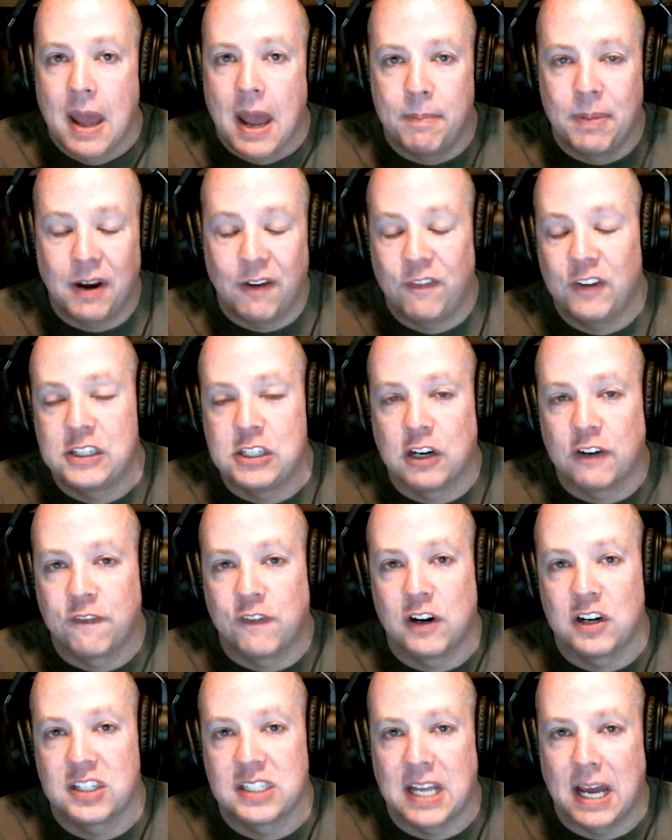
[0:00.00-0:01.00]
But if it's your
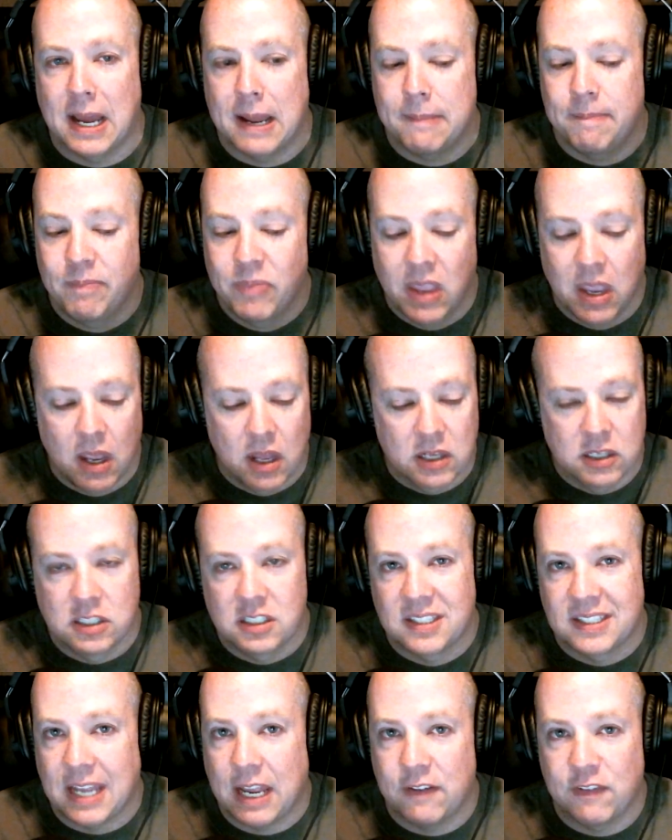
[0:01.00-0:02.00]
first time,
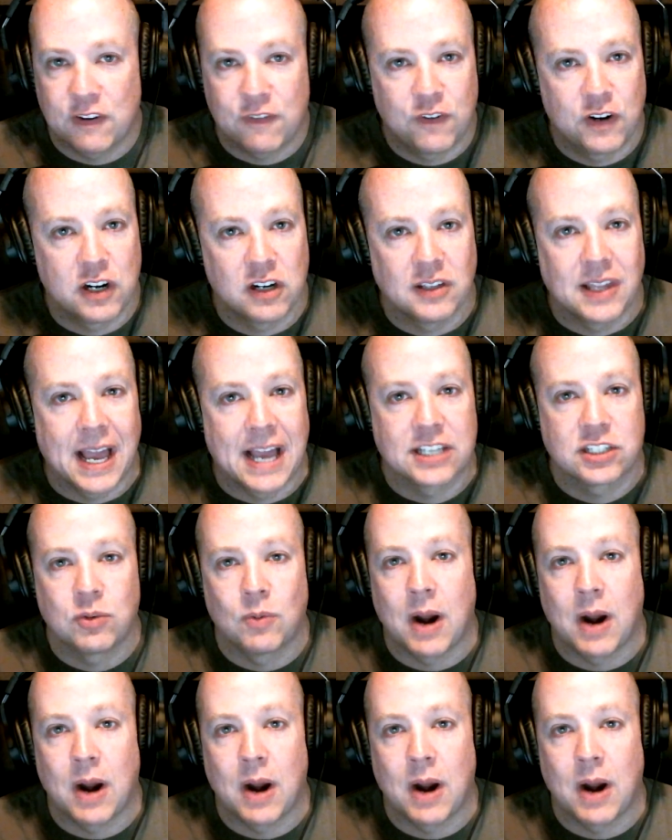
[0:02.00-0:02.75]
save it for your last